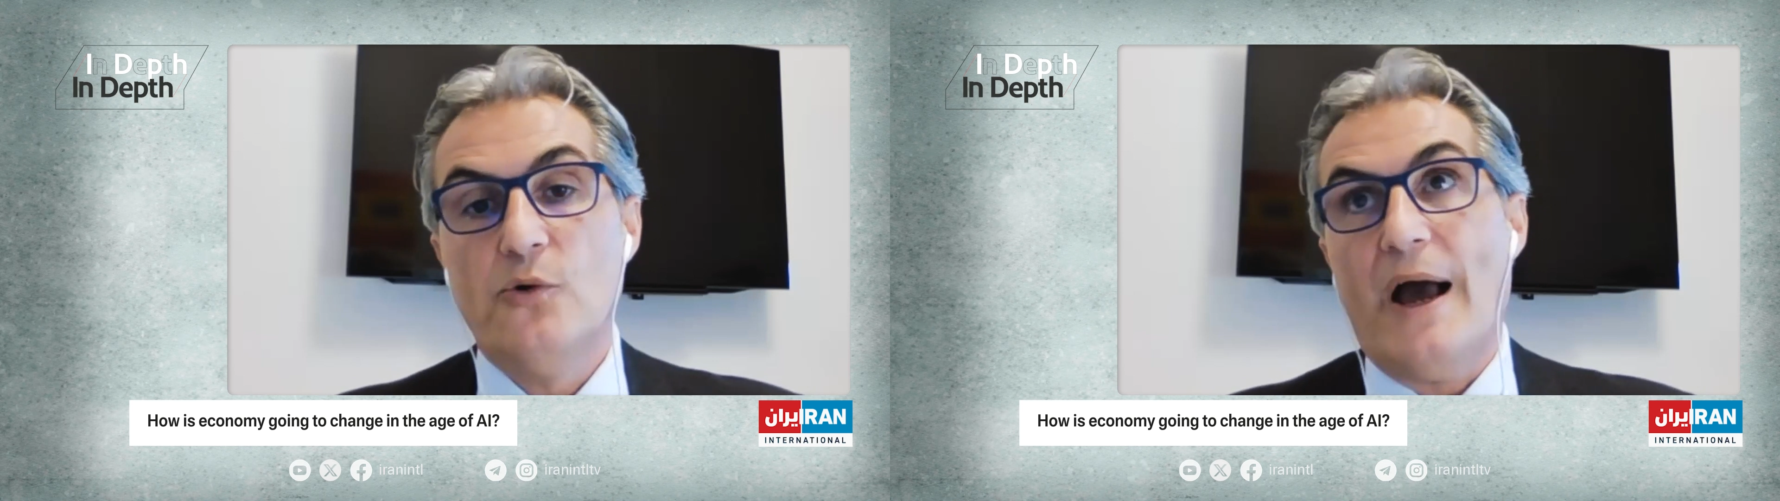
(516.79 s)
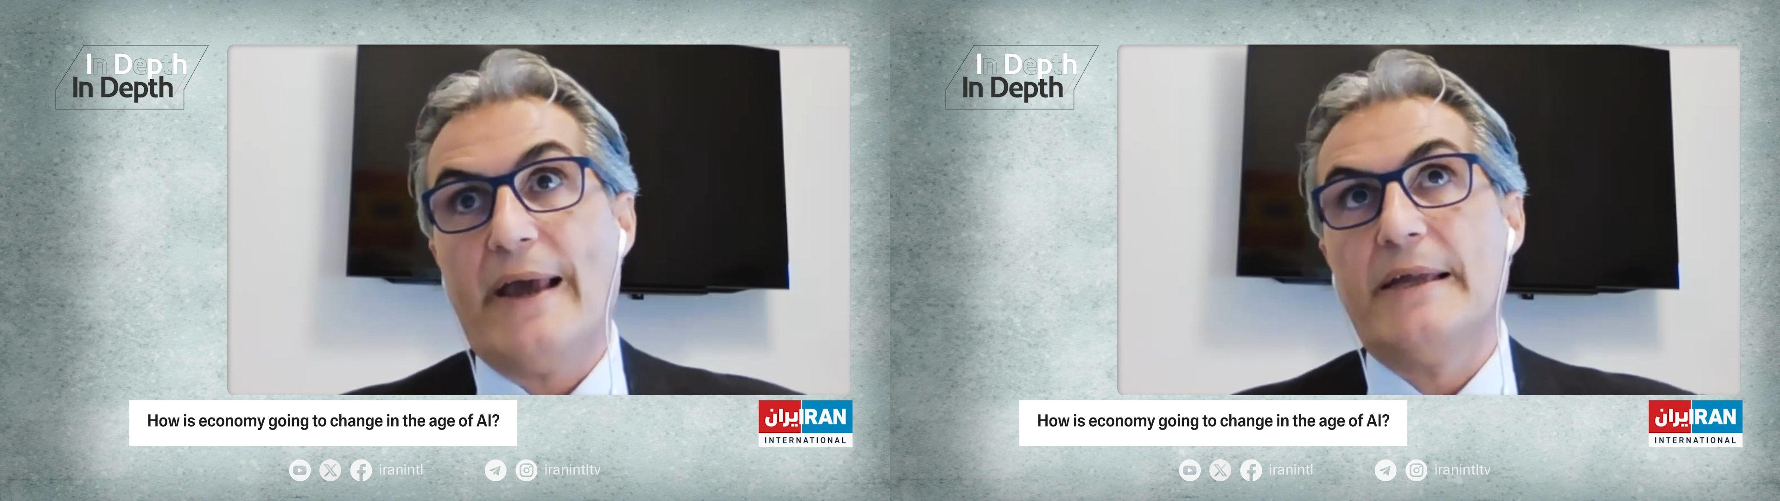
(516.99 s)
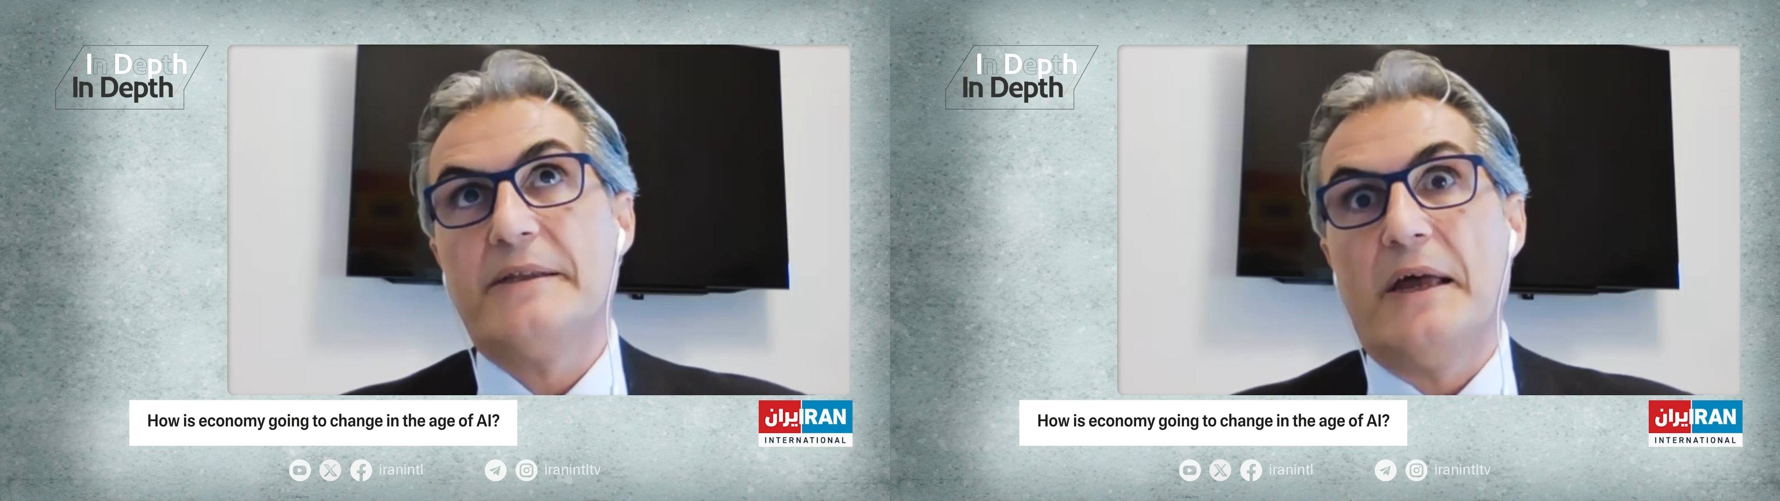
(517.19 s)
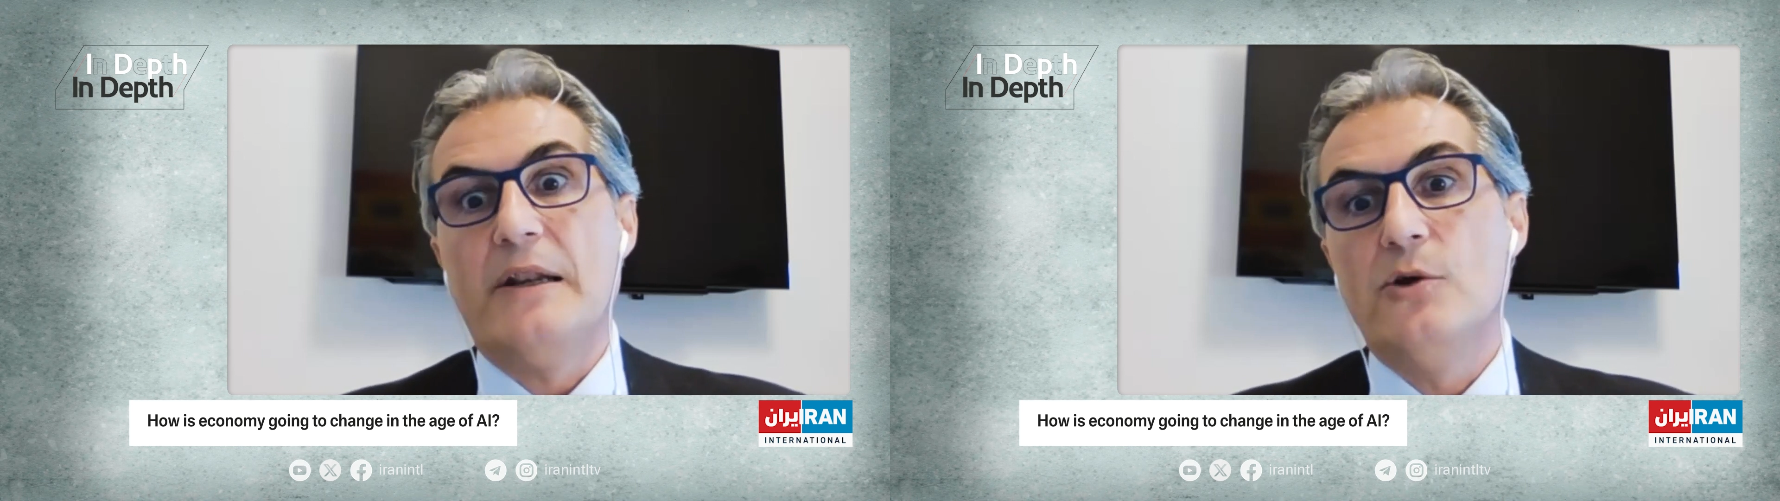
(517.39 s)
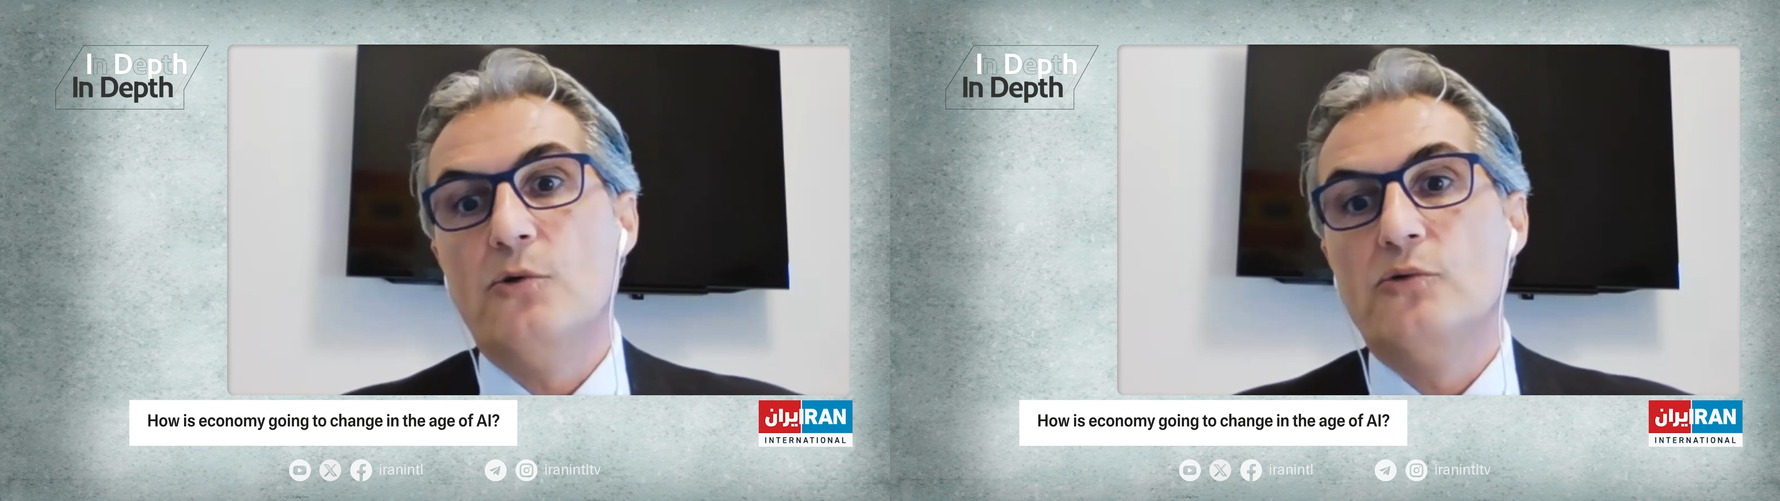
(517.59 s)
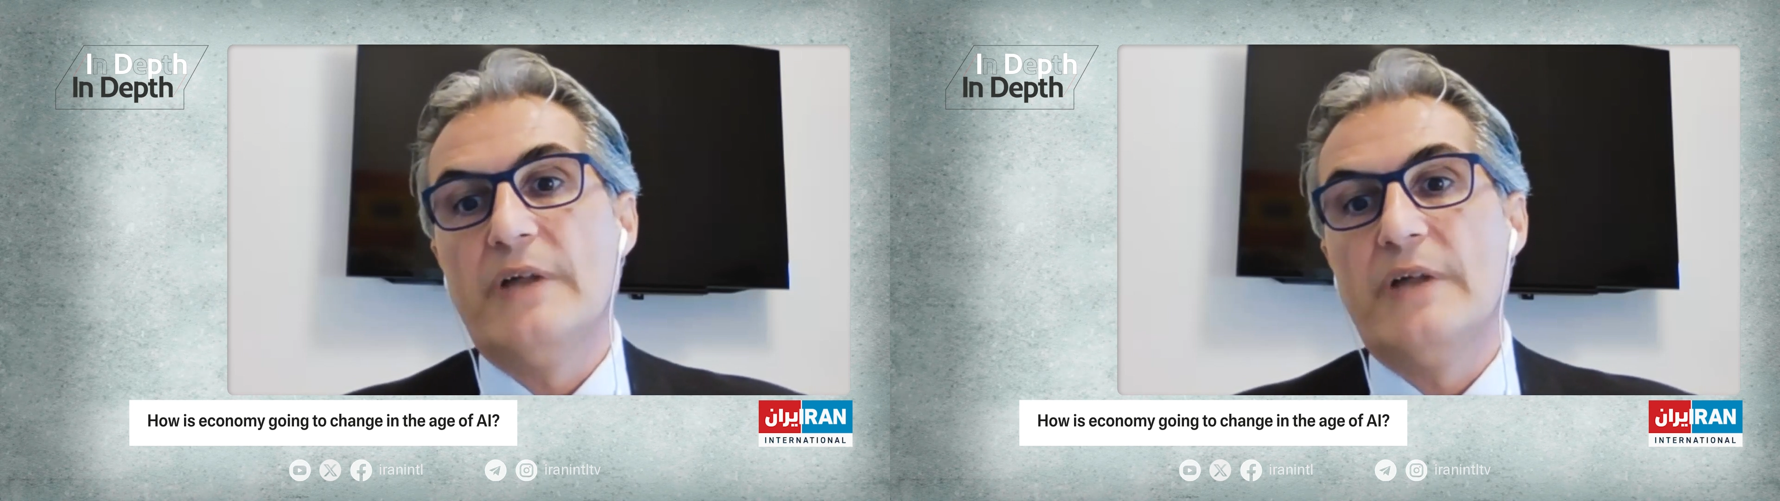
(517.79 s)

I can tell you